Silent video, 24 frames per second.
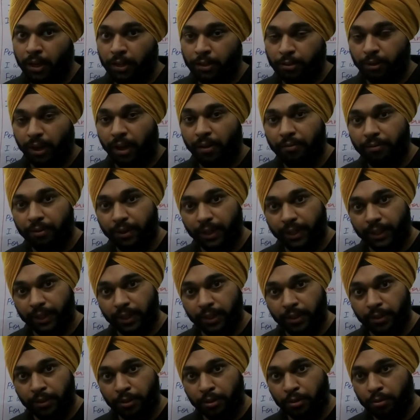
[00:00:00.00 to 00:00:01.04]
So I have
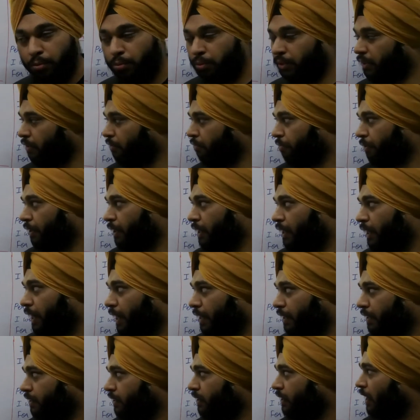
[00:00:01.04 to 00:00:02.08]
written two different
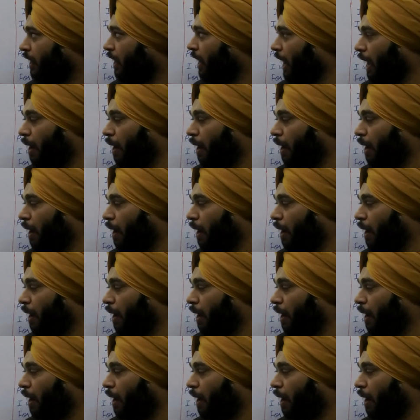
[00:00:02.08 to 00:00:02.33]
lines.